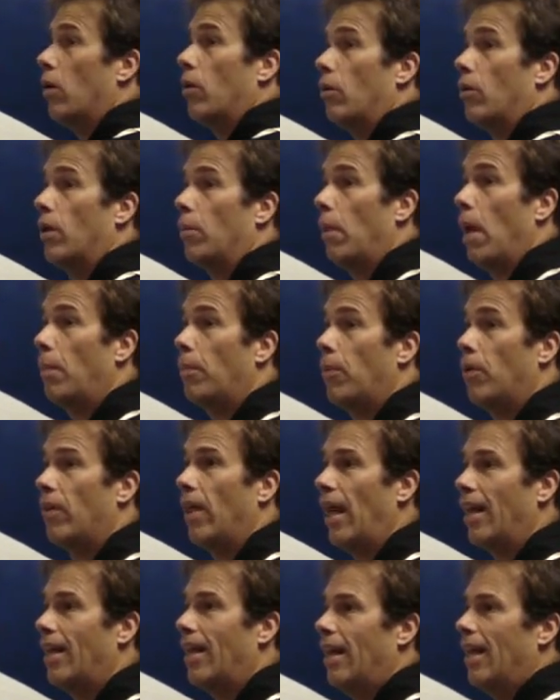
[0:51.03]
remember
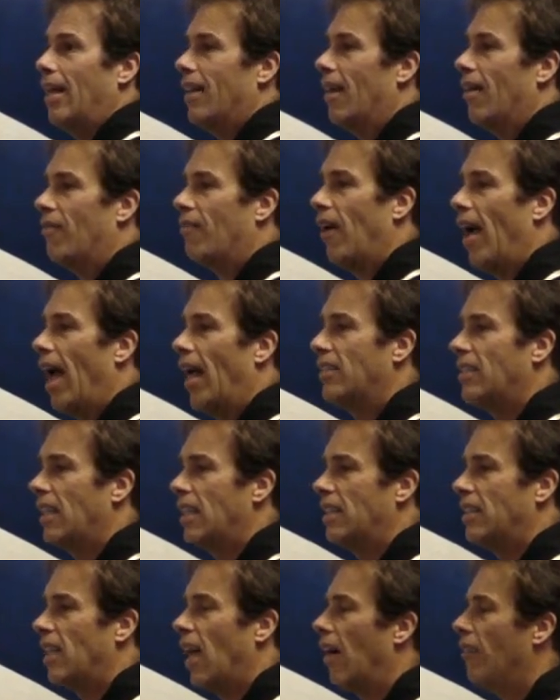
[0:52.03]
that the fancy
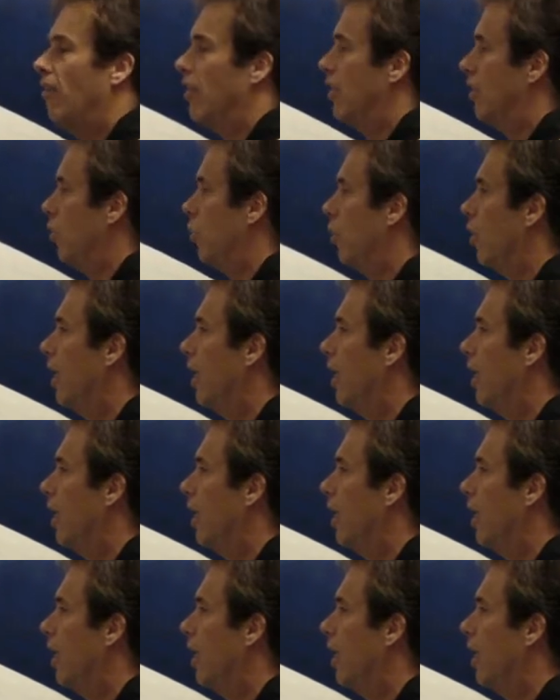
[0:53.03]
stuff is